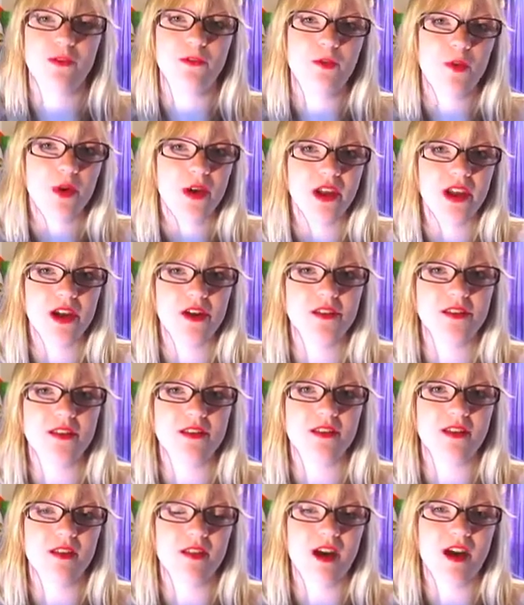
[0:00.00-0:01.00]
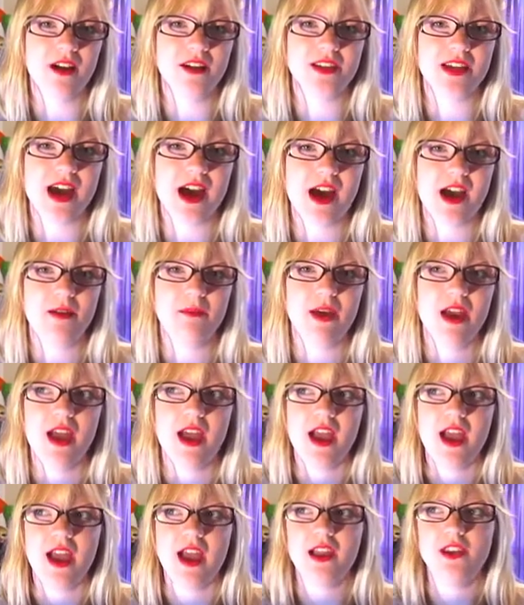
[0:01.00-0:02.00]
4 years is a long time,
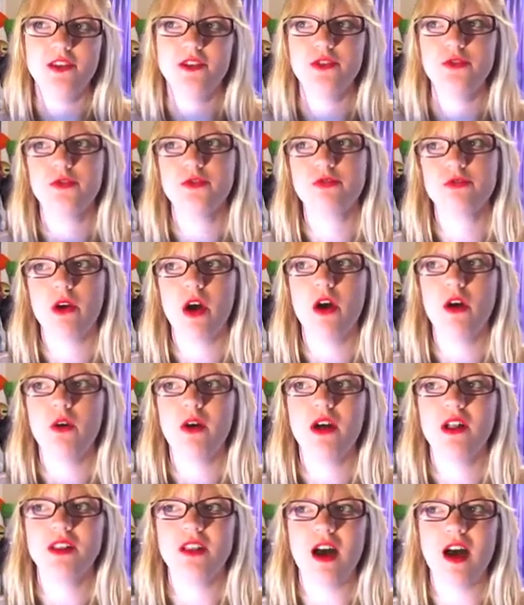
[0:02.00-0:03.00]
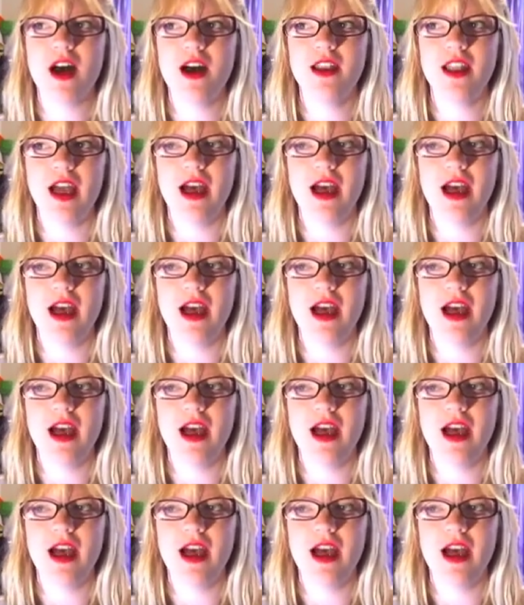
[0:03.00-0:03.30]
and you grow a lot